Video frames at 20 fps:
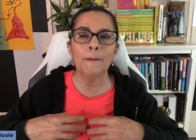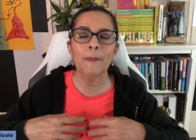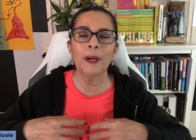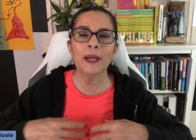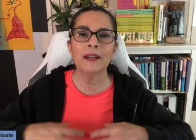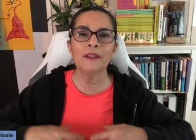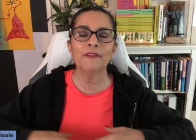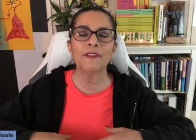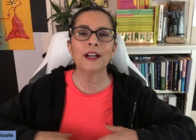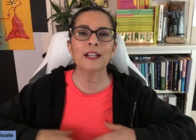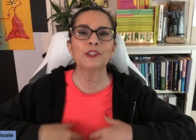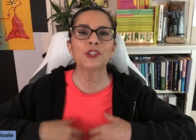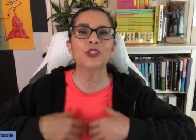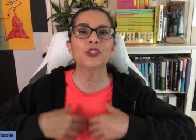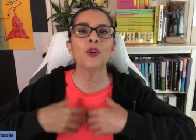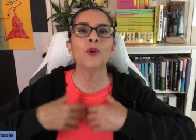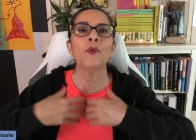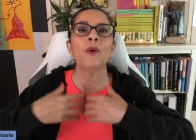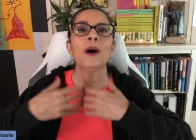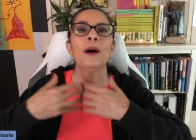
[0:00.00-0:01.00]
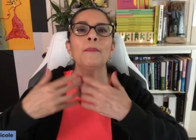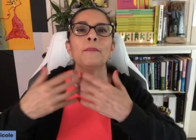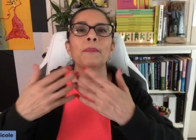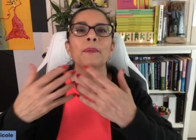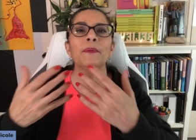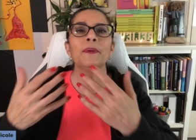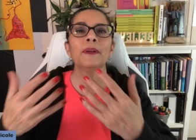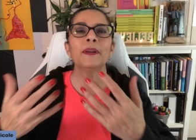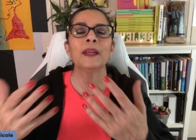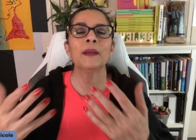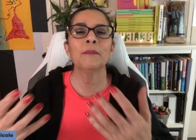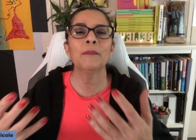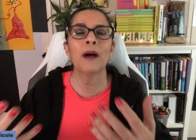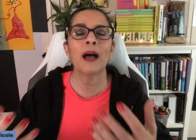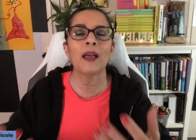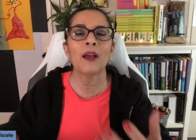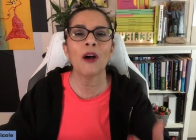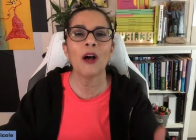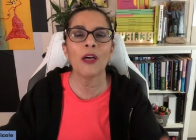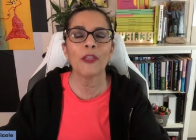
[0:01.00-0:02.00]
but if I show up in
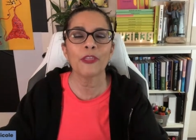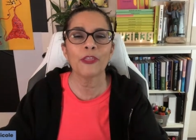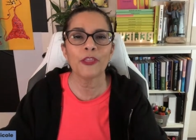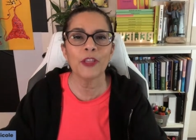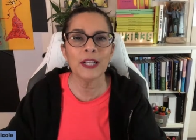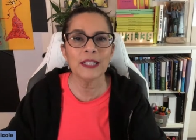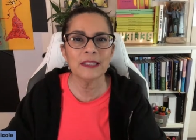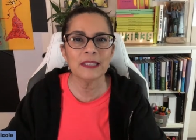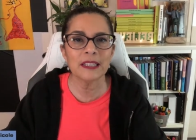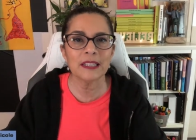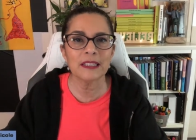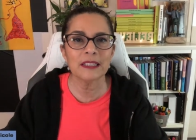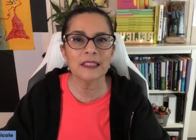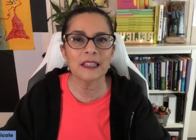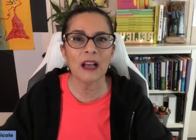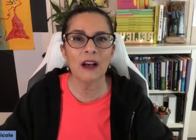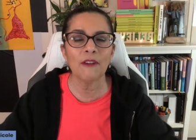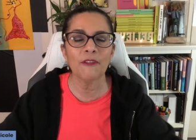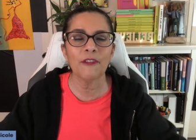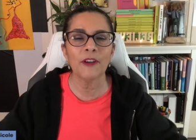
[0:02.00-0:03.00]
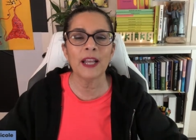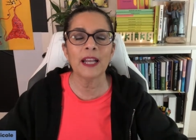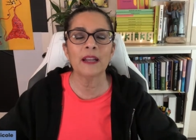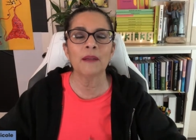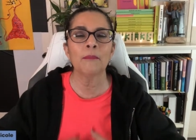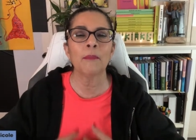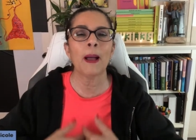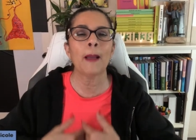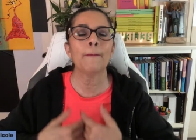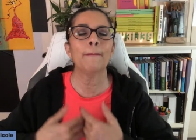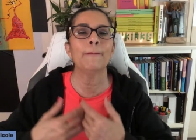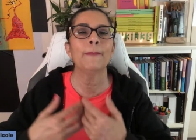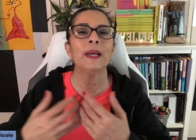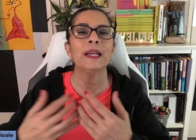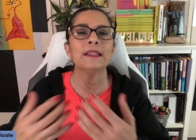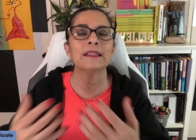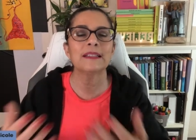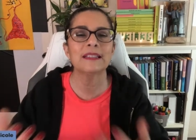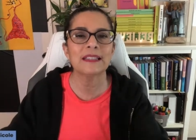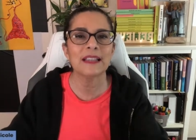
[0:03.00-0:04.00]
my authentic self and in my
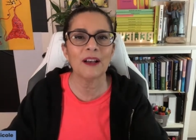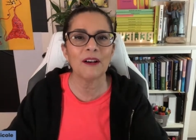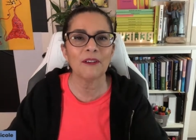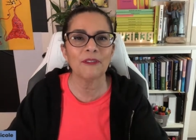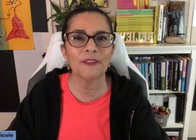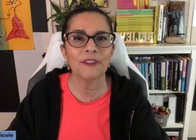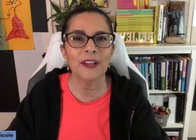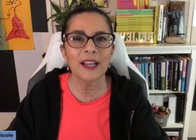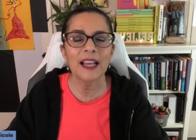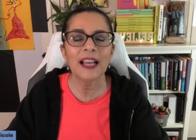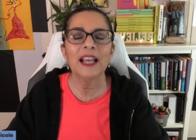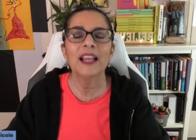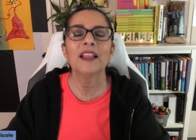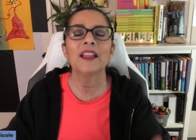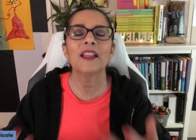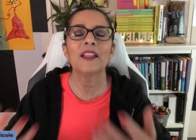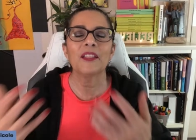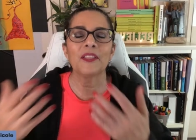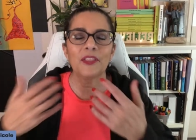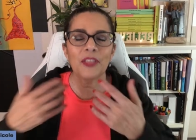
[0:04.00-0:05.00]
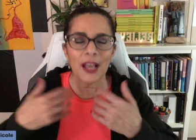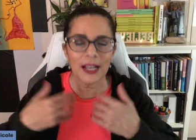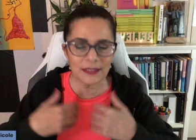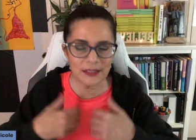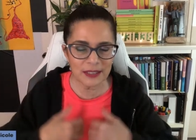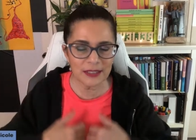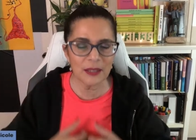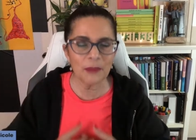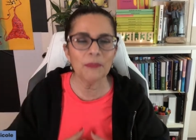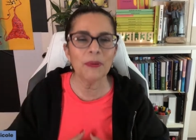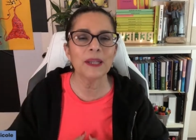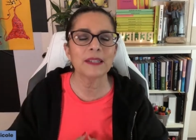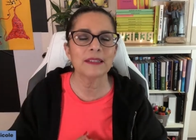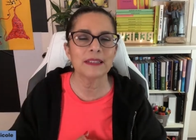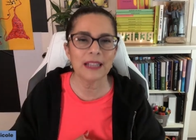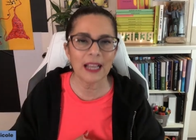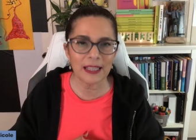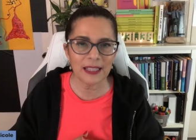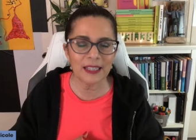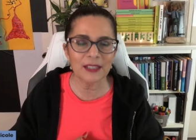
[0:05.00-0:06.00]
best self, that's the
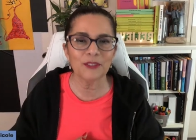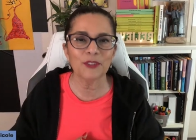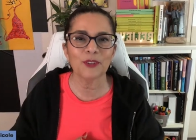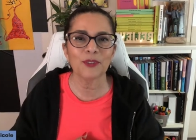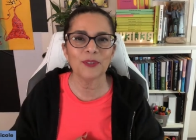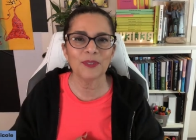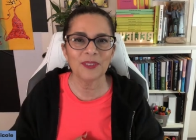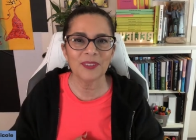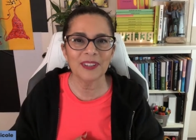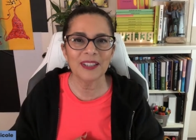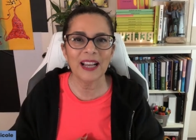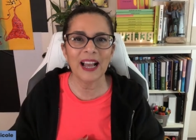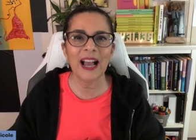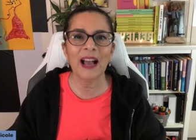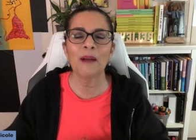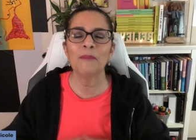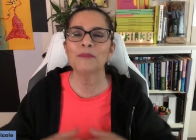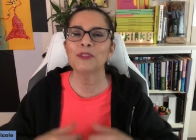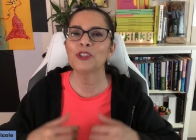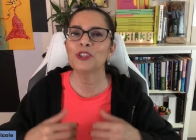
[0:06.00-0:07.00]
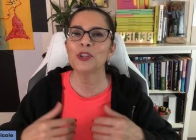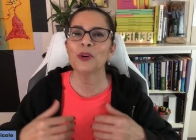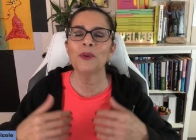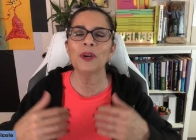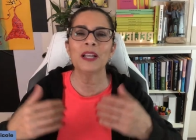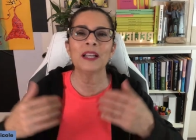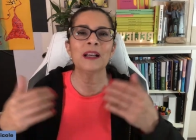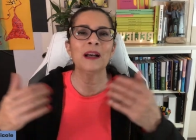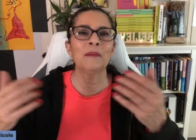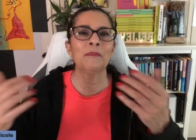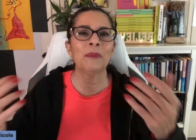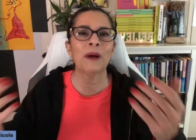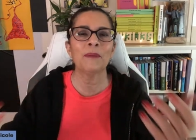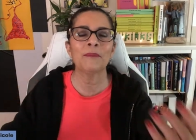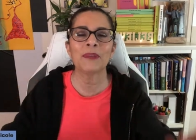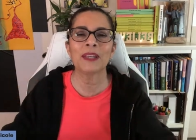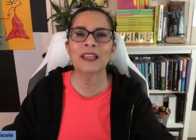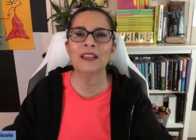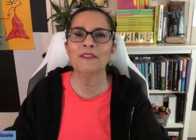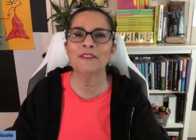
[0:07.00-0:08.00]
best I can do. I'm showing up,
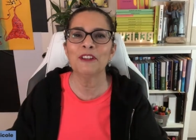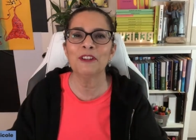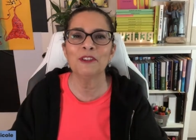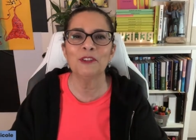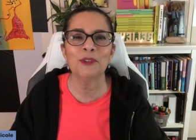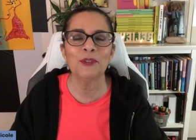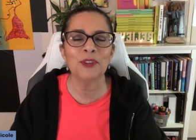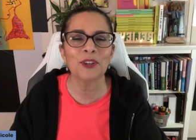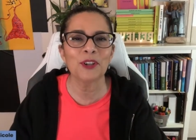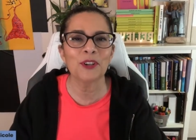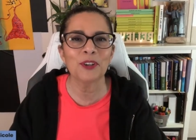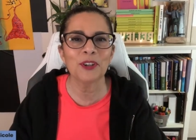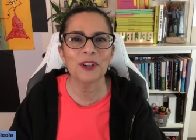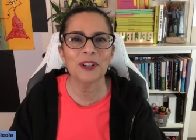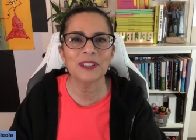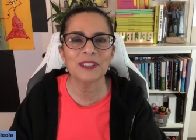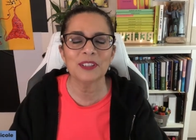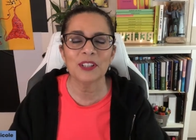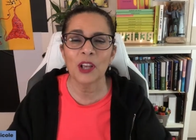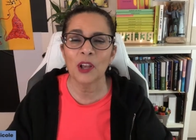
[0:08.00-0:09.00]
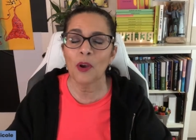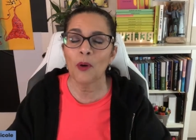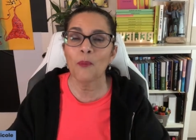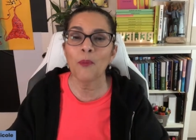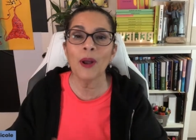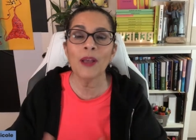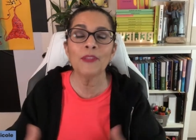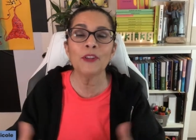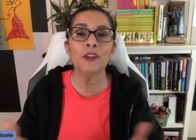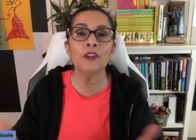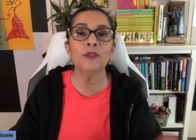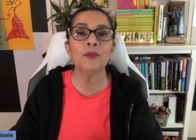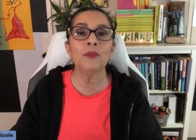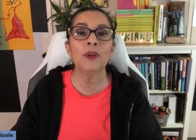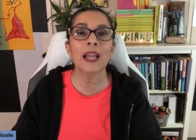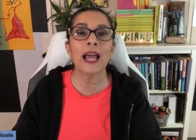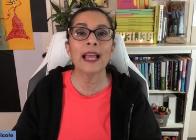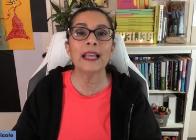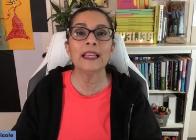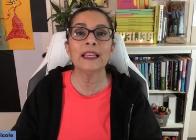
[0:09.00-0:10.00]
I'm giving you the goods. Whether you
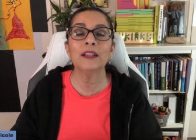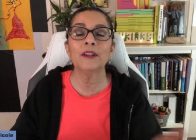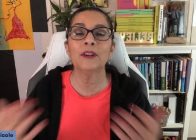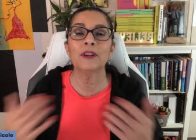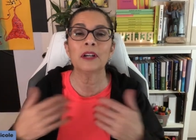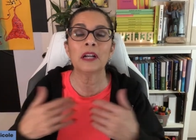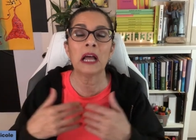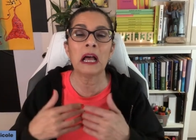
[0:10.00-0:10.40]
like it or